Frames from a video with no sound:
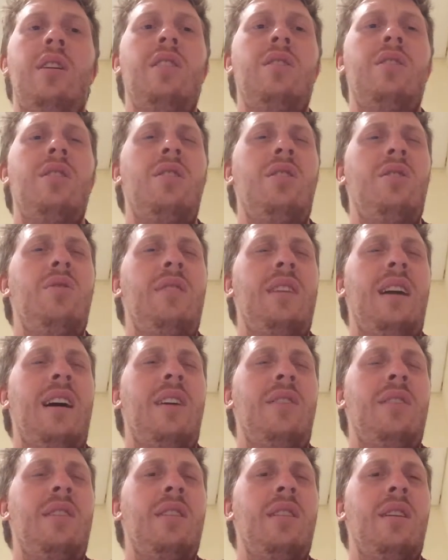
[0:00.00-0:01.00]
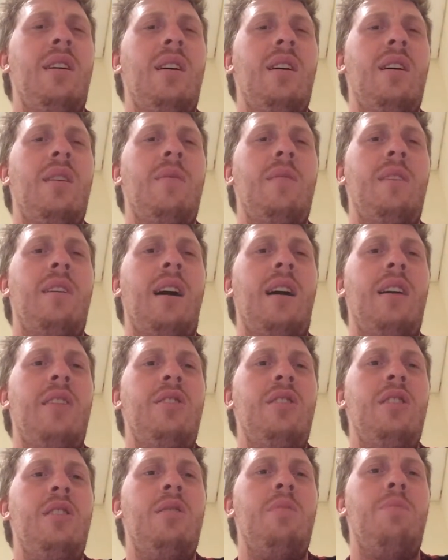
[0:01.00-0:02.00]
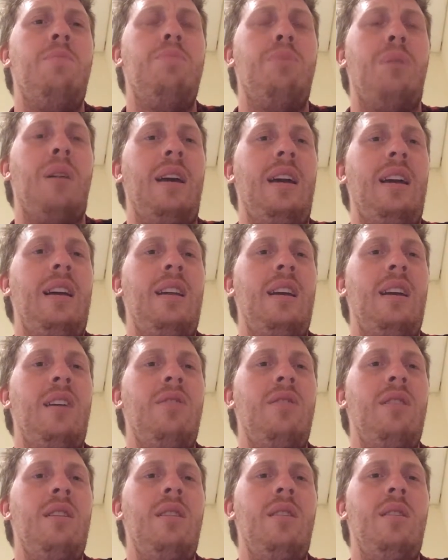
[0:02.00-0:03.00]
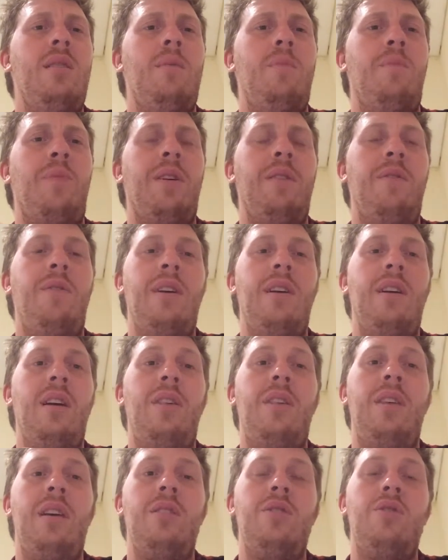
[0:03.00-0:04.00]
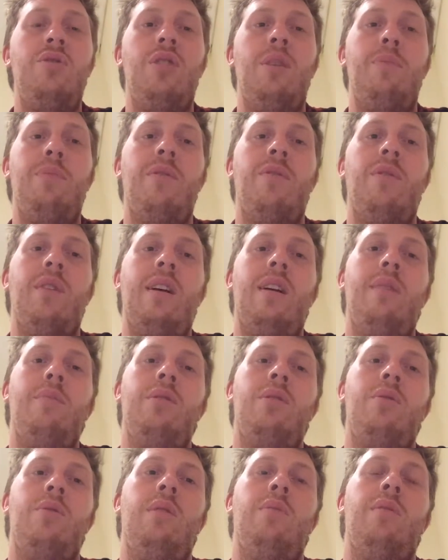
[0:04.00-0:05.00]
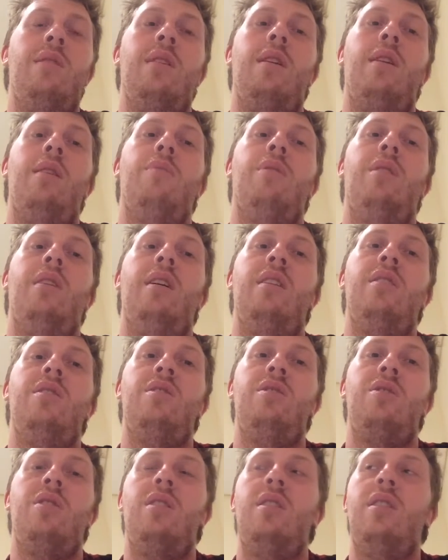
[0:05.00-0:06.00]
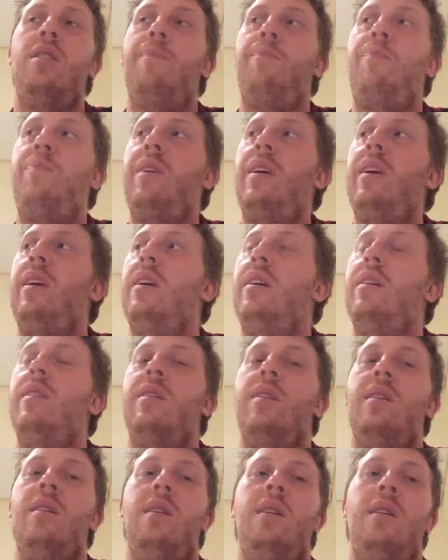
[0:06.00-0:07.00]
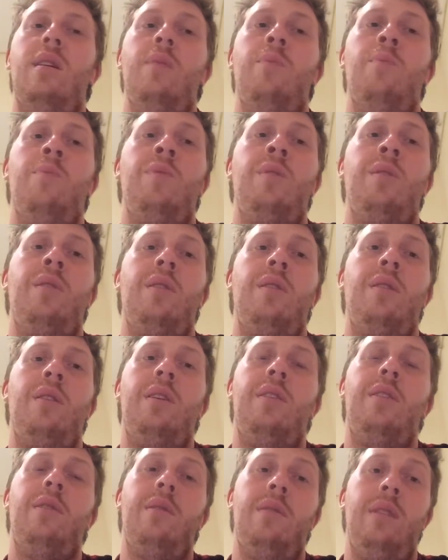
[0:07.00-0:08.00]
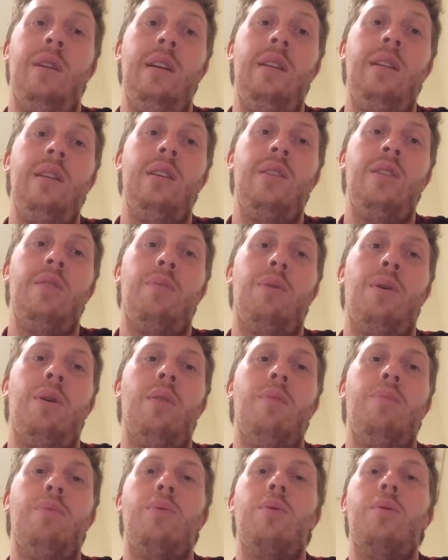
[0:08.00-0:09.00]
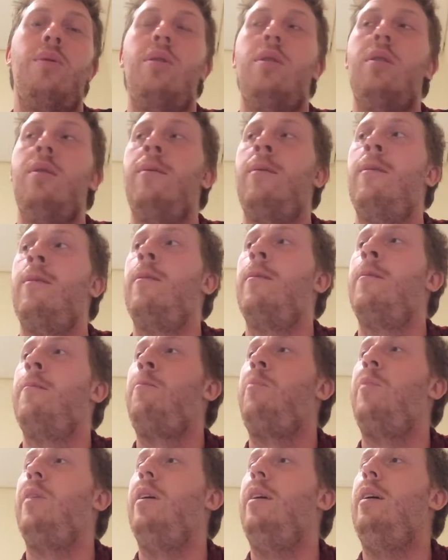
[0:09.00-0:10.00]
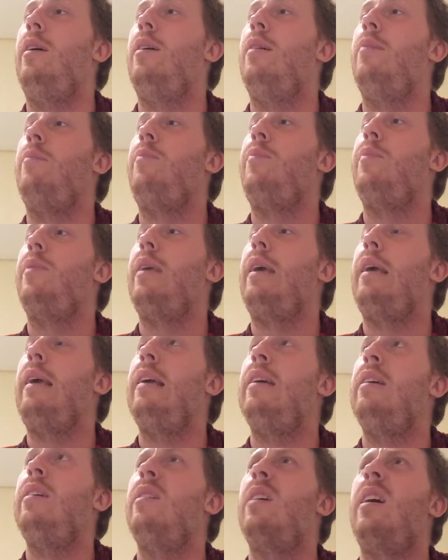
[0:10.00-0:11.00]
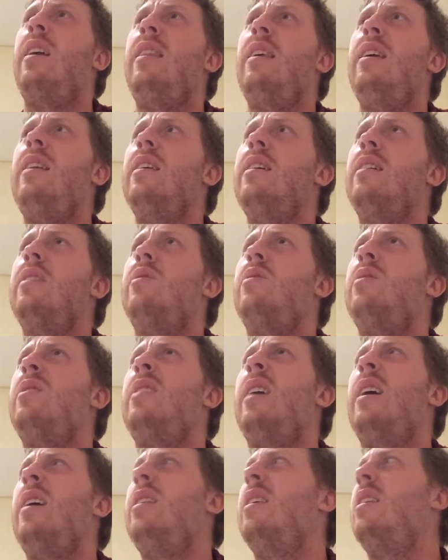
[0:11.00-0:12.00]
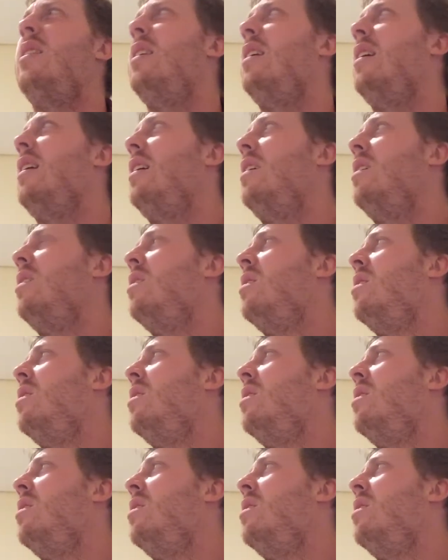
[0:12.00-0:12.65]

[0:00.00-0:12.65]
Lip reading: institute down in the Ganges Plain area, the very thin strip of land between where the Himalayas start and the India-Nepal border. And I think they said that they